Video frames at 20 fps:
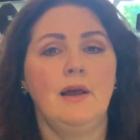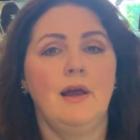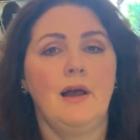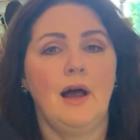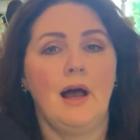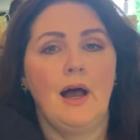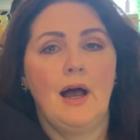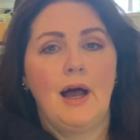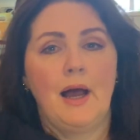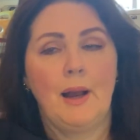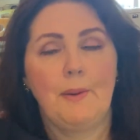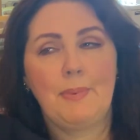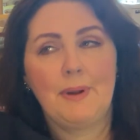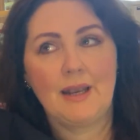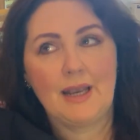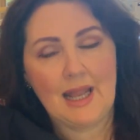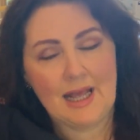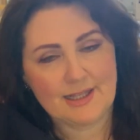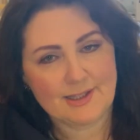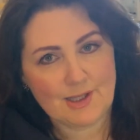
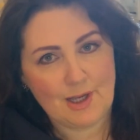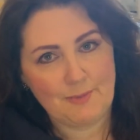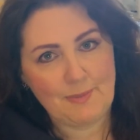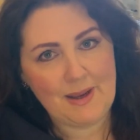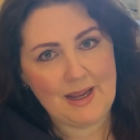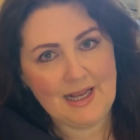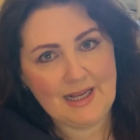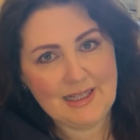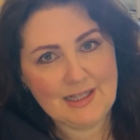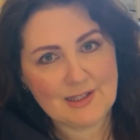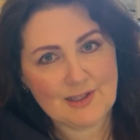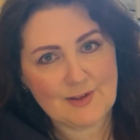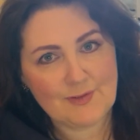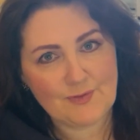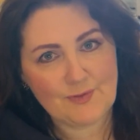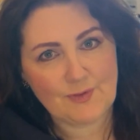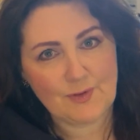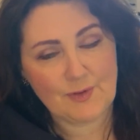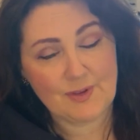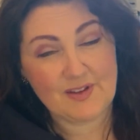palazzo
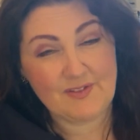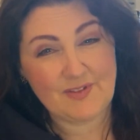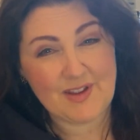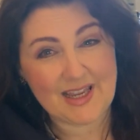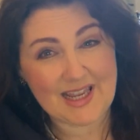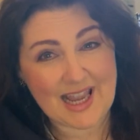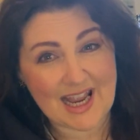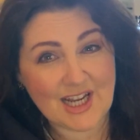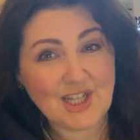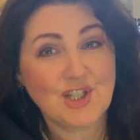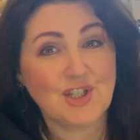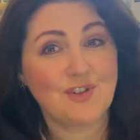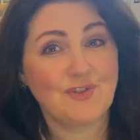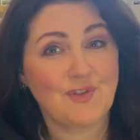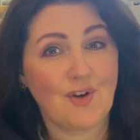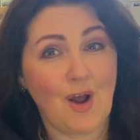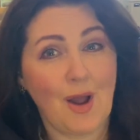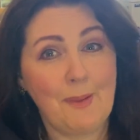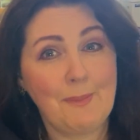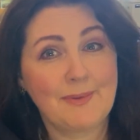pants, or the Vacation
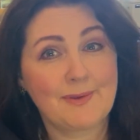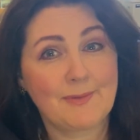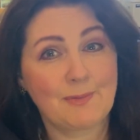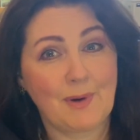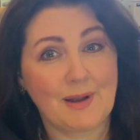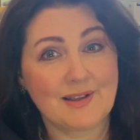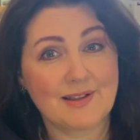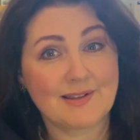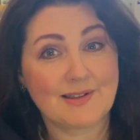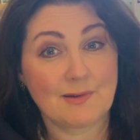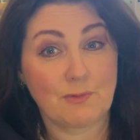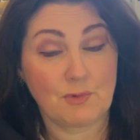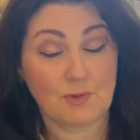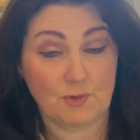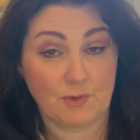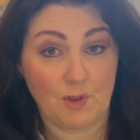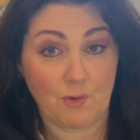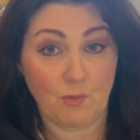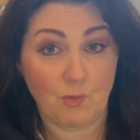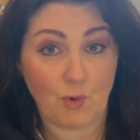Vibes ones that were
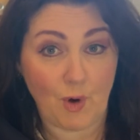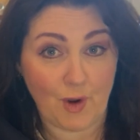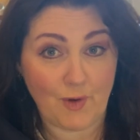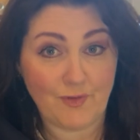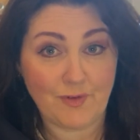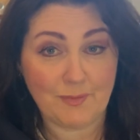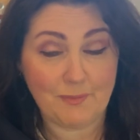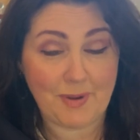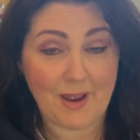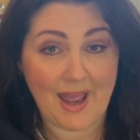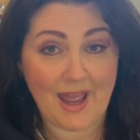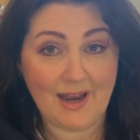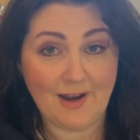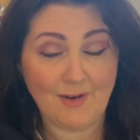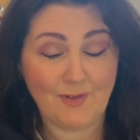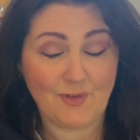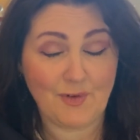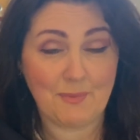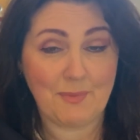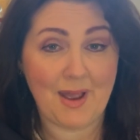the woven pattern
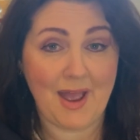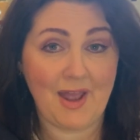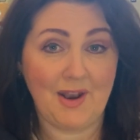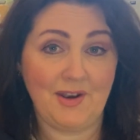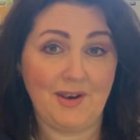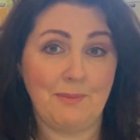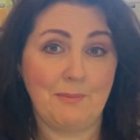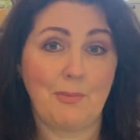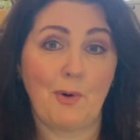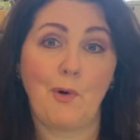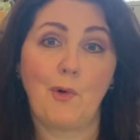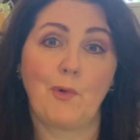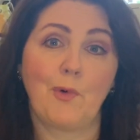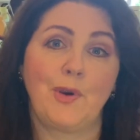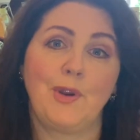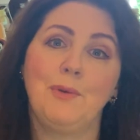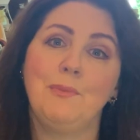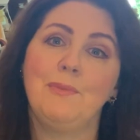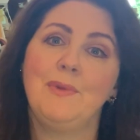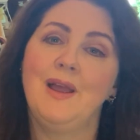from Pattern
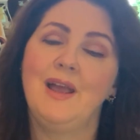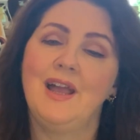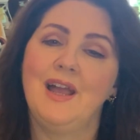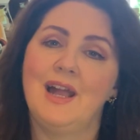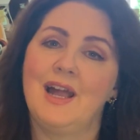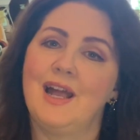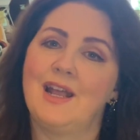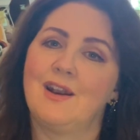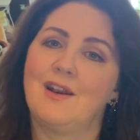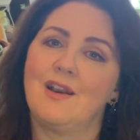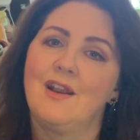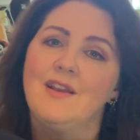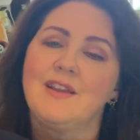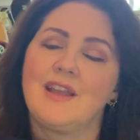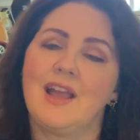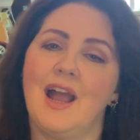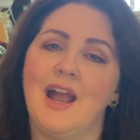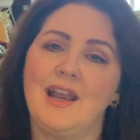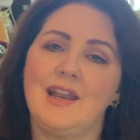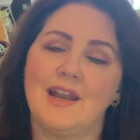Emporium. And I know
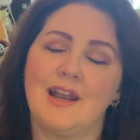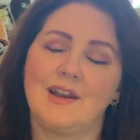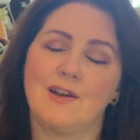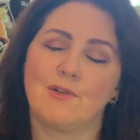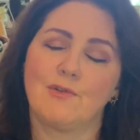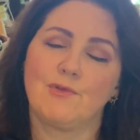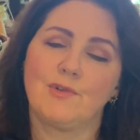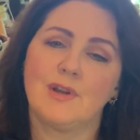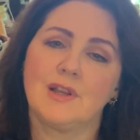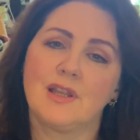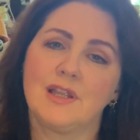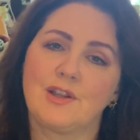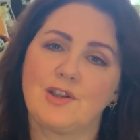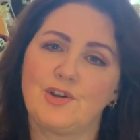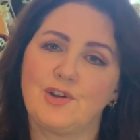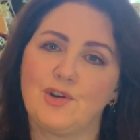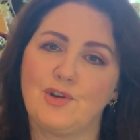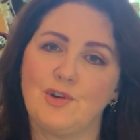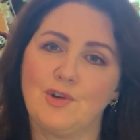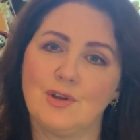Kate had a really
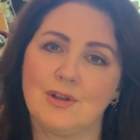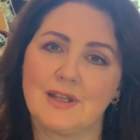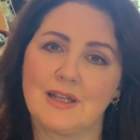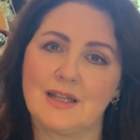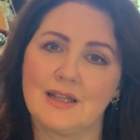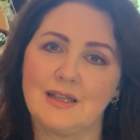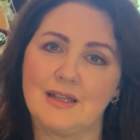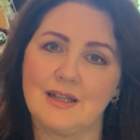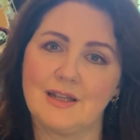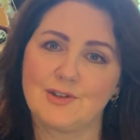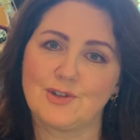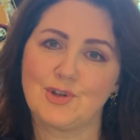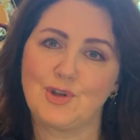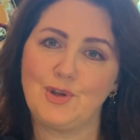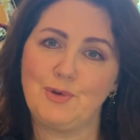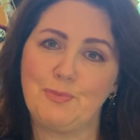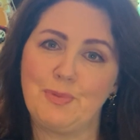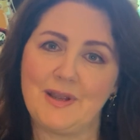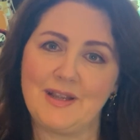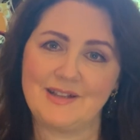cute little
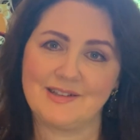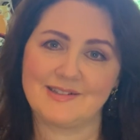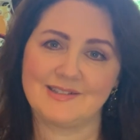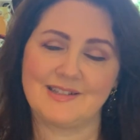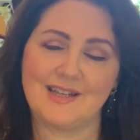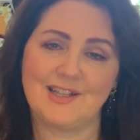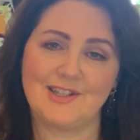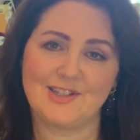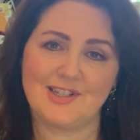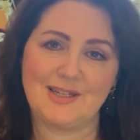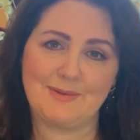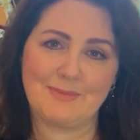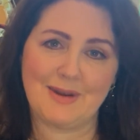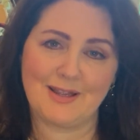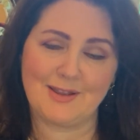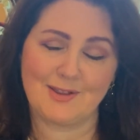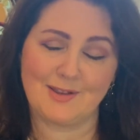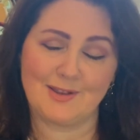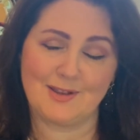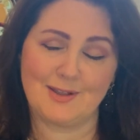2-piece set. She
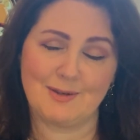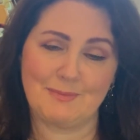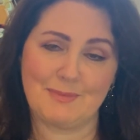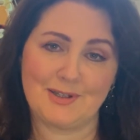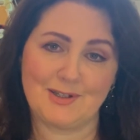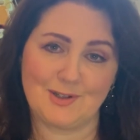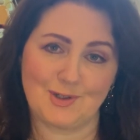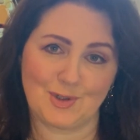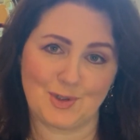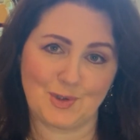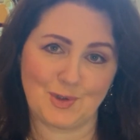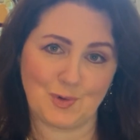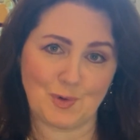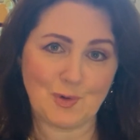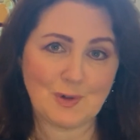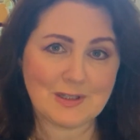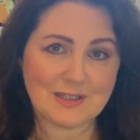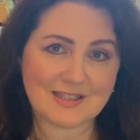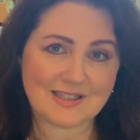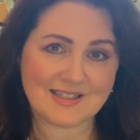made them into
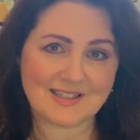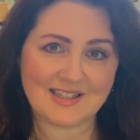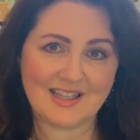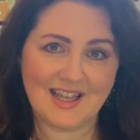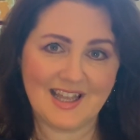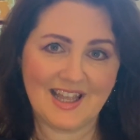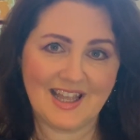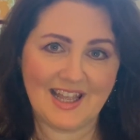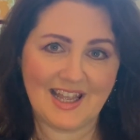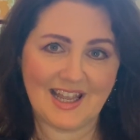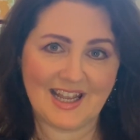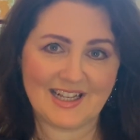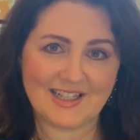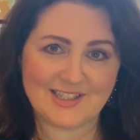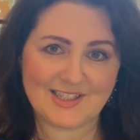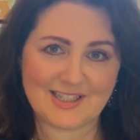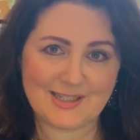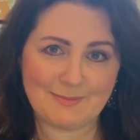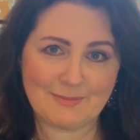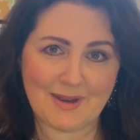shorts, and
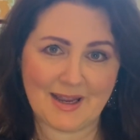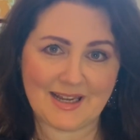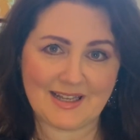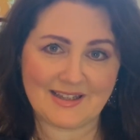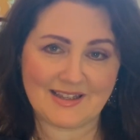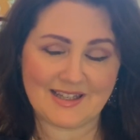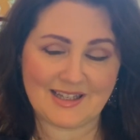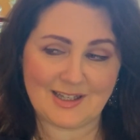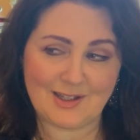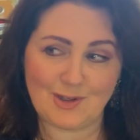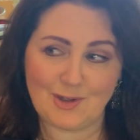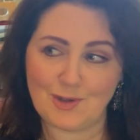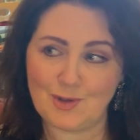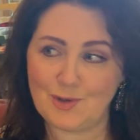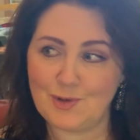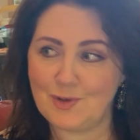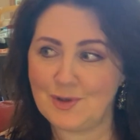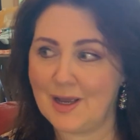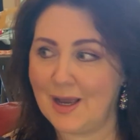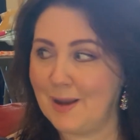she made the
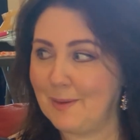new